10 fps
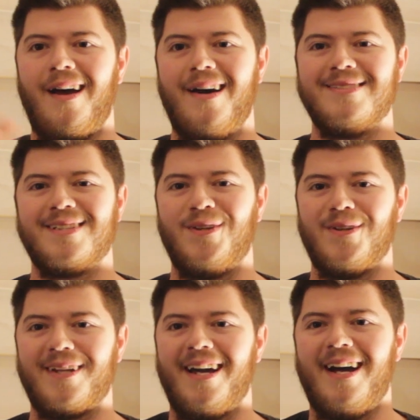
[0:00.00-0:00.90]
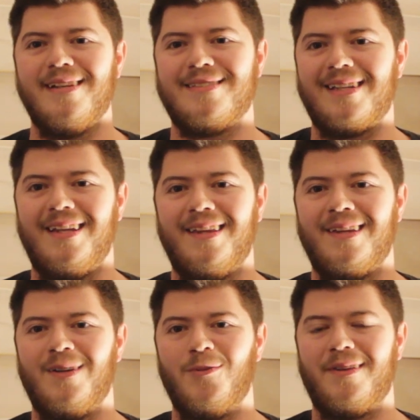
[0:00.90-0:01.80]
How's it going, guys?
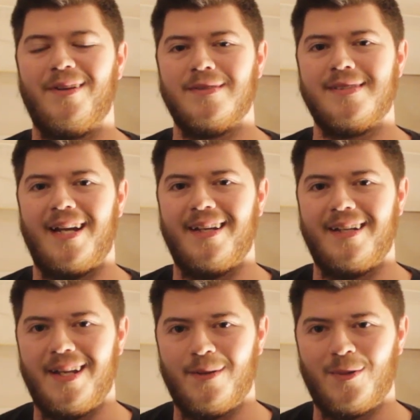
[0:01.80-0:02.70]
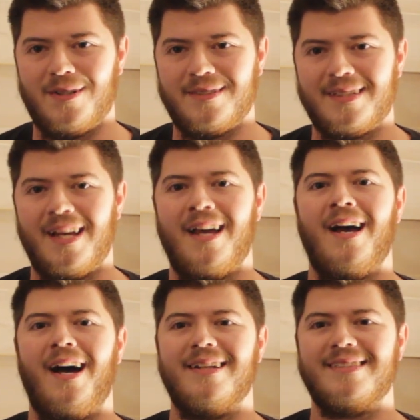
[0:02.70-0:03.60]
Ethan with Your Tiny Neighbors.
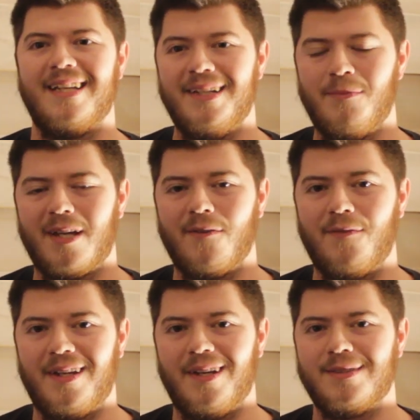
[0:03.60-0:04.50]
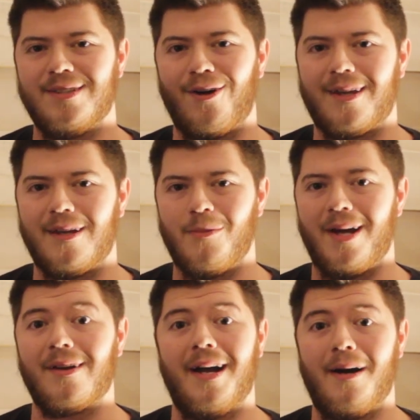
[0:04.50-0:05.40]
I decided to make a video talking
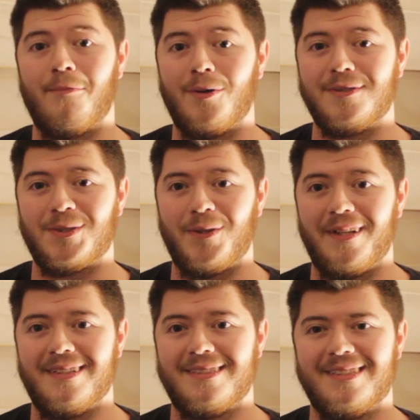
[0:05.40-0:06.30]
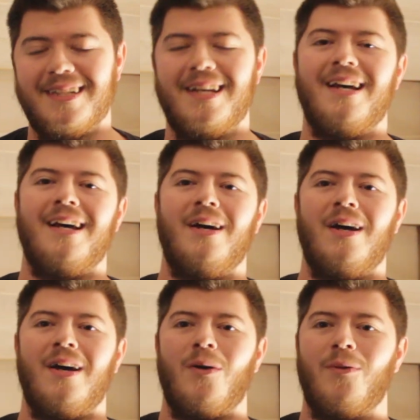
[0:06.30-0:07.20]
about compost toilets.
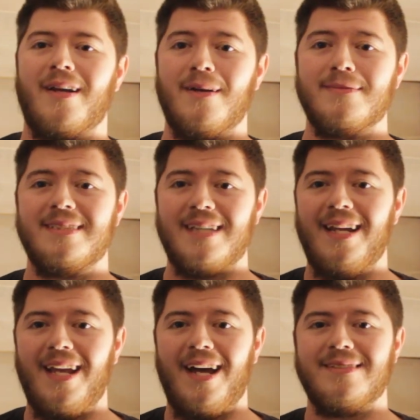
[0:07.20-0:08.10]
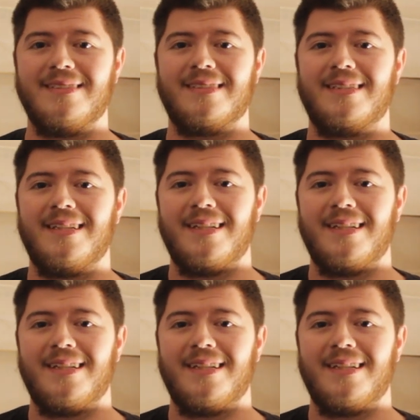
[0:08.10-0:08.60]
When it comes to tiny houses,